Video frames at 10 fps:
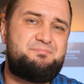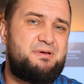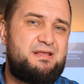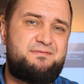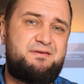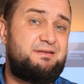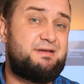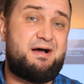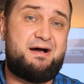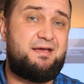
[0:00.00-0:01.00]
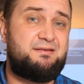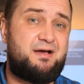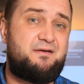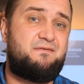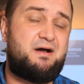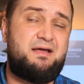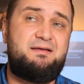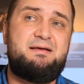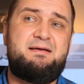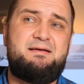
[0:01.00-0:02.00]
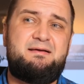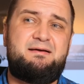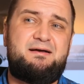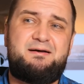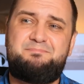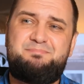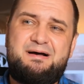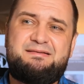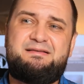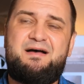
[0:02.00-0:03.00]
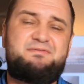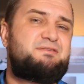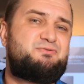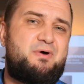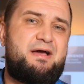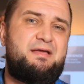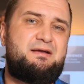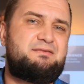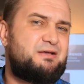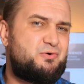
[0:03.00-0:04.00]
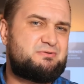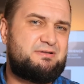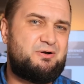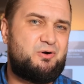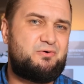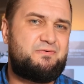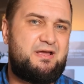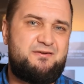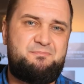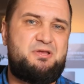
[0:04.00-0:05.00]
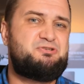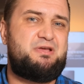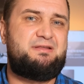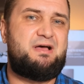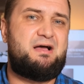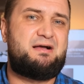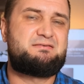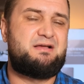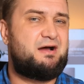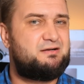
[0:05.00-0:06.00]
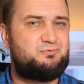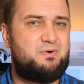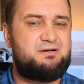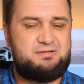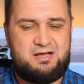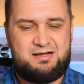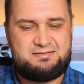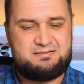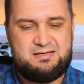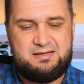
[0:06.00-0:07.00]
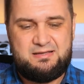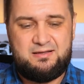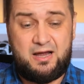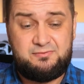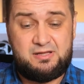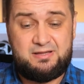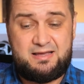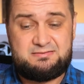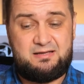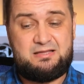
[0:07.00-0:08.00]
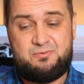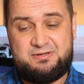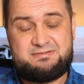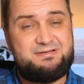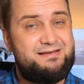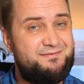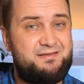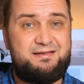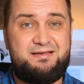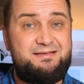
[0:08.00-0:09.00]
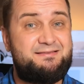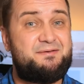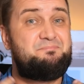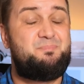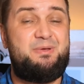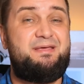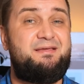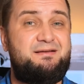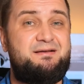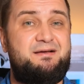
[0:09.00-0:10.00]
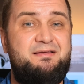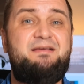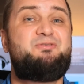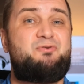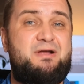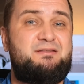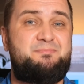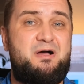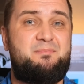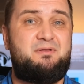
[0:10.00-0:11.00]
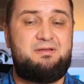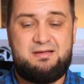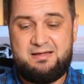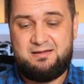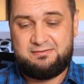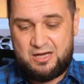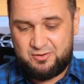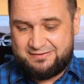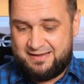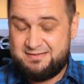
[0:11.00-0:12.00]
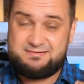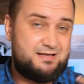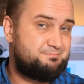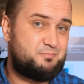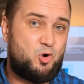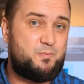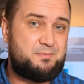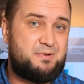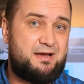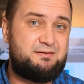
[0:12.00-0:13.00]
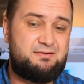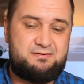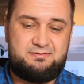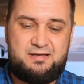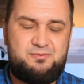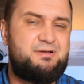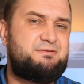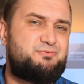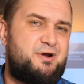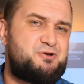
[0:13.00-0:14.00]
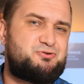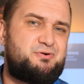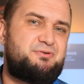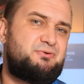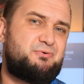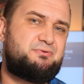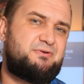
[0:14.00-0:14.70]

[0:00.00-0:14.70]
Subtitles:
believe in high-end hi-fi, but after trying a dozen of FPGA DACs, R2R DACs, I realized that I was living in a big, ignorant bubble. Nowadays, I'm open-minded and I really treasure new